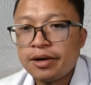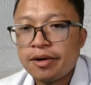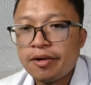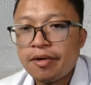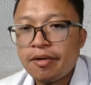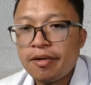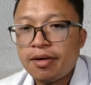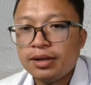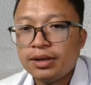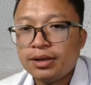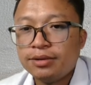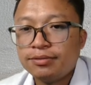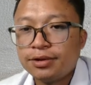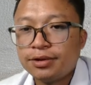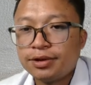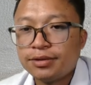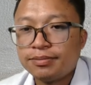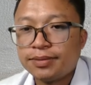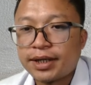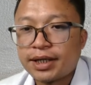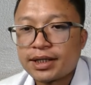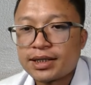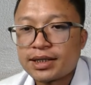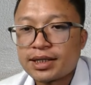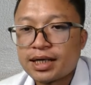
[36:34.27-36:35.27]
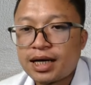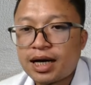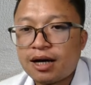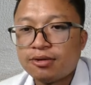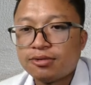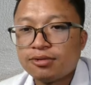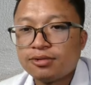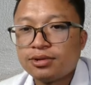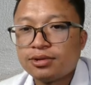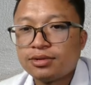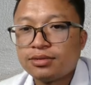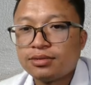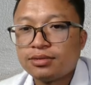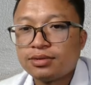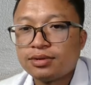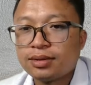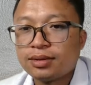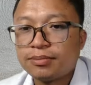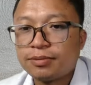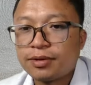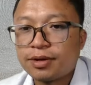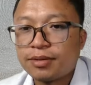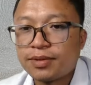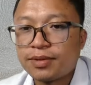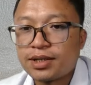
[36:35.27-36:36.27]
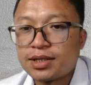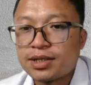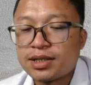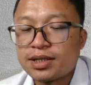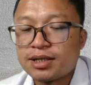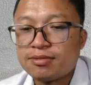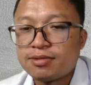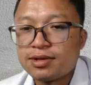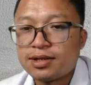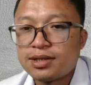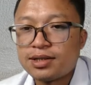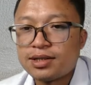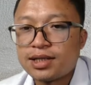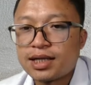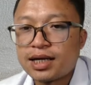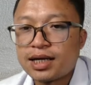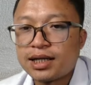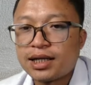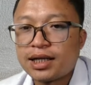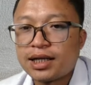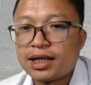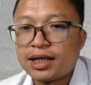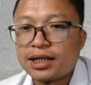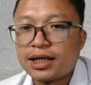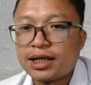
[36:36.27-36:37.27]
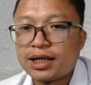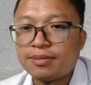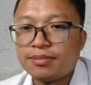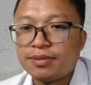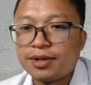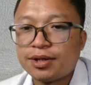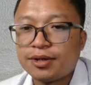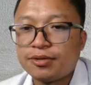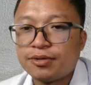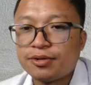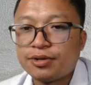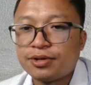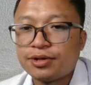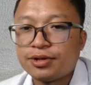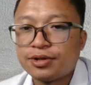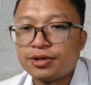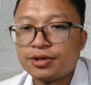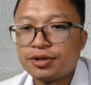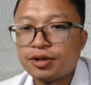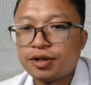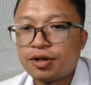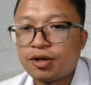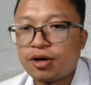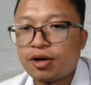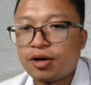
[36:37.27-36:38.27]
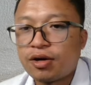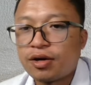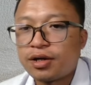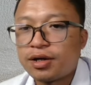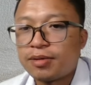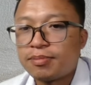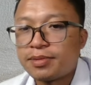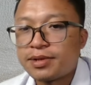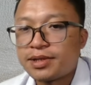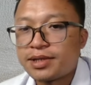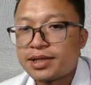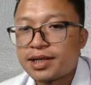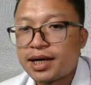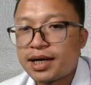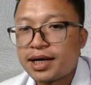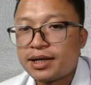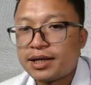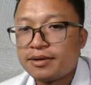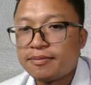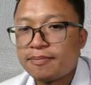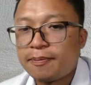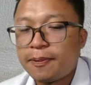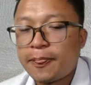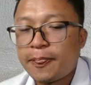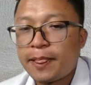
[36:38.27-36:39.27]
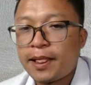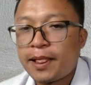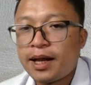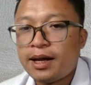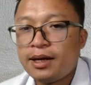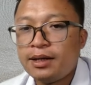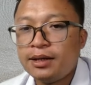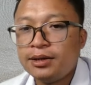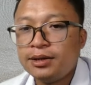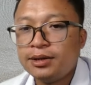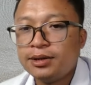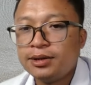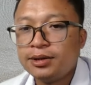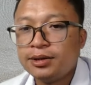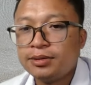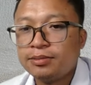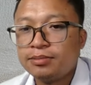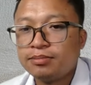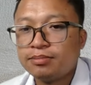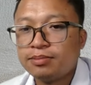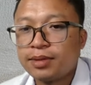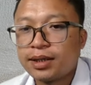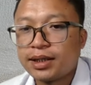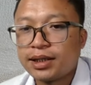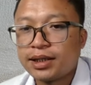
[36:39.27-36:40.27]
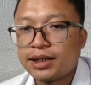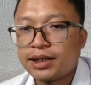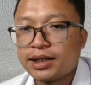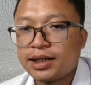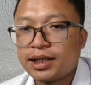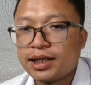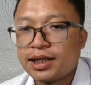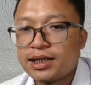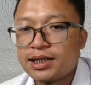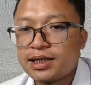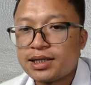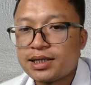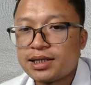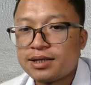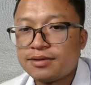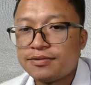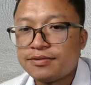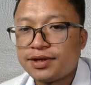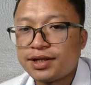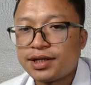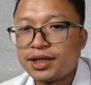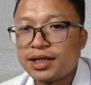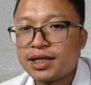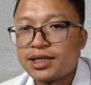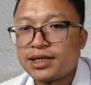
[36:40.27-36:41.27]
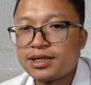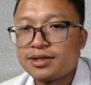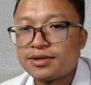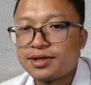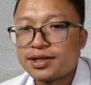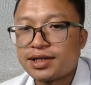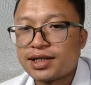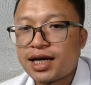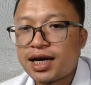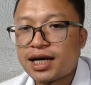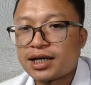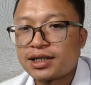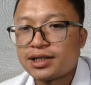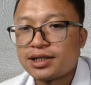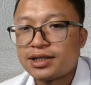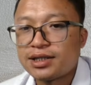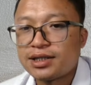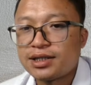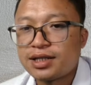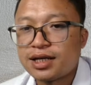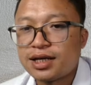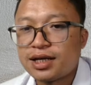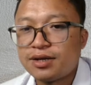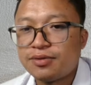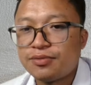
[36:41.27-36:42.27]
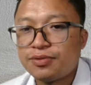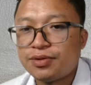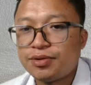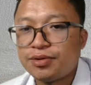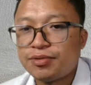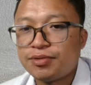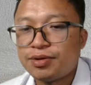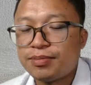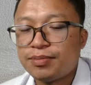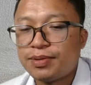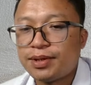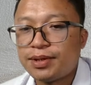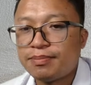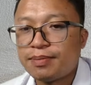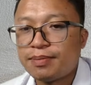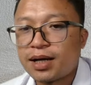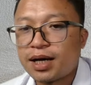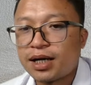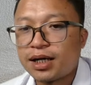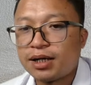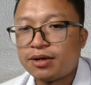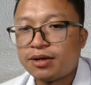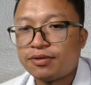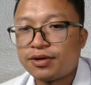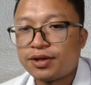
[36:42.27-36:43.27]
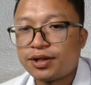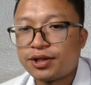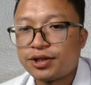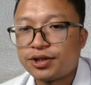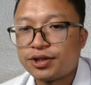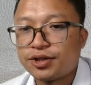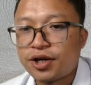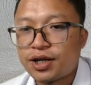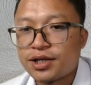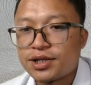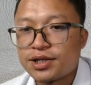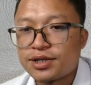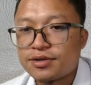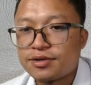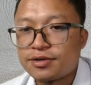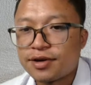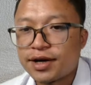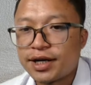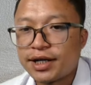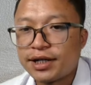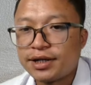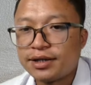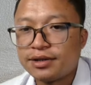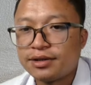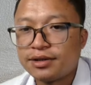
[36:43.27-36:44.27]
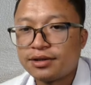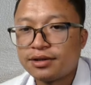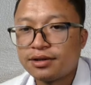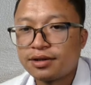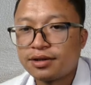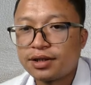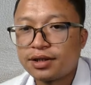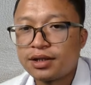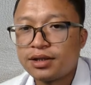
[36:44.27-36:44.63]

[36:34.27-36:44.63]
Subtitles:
If it breaks out from this levels, then that can be a good long on upper side. But in case if it gets rejections, then we will be planning for the shorts, right? Okay,